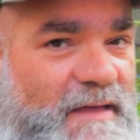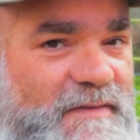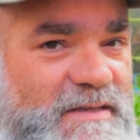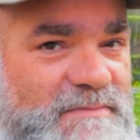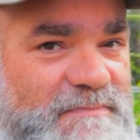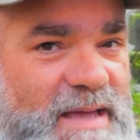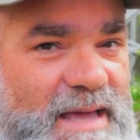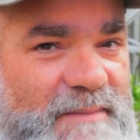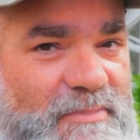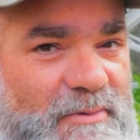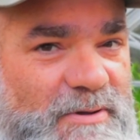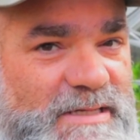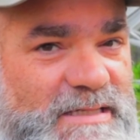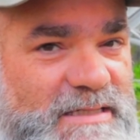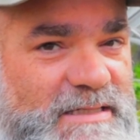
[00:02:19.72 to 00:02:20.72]
got this bad
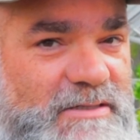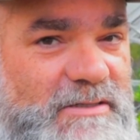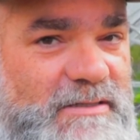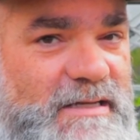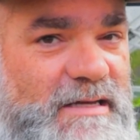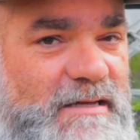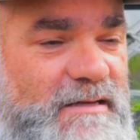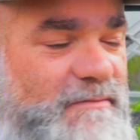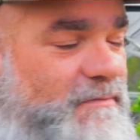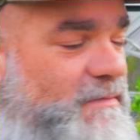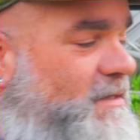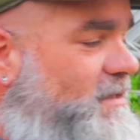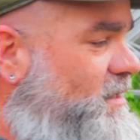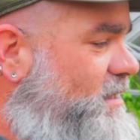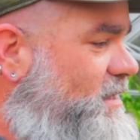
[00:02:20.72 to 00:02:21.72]
boy sealed up,
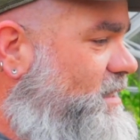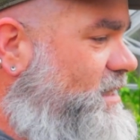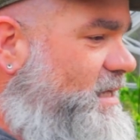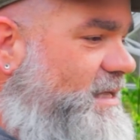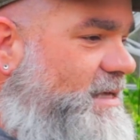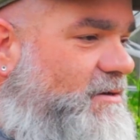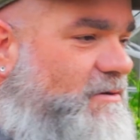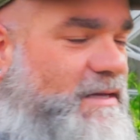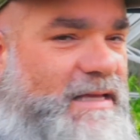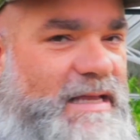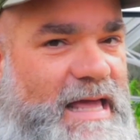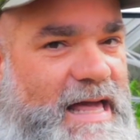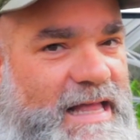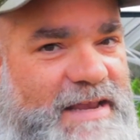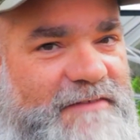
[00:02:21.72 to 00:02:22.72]
it'll get
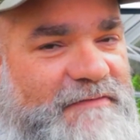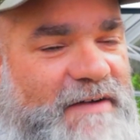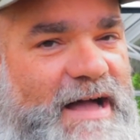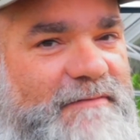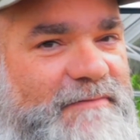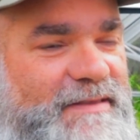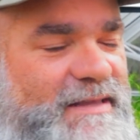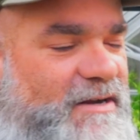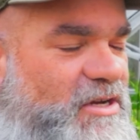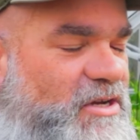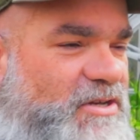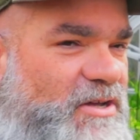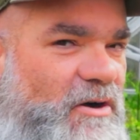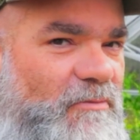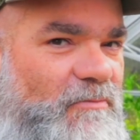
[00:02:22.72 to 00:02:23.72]
eighty-five in there, and you
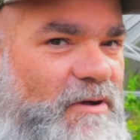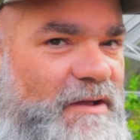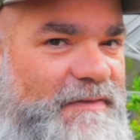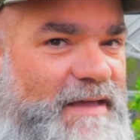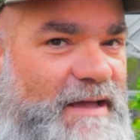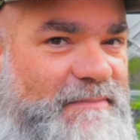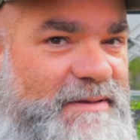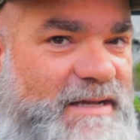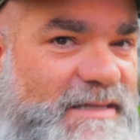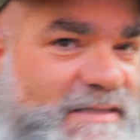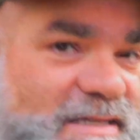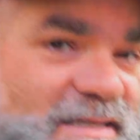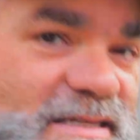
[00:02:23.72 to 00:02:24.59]
don't want that, because